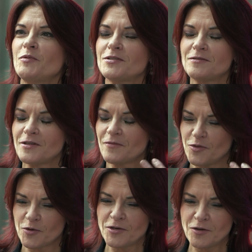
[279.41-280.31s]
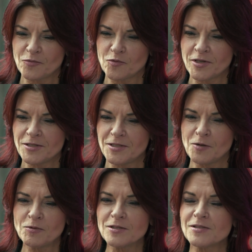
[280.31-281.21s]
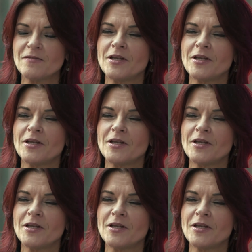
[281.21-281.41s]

We must have done 30 or 40 sequences.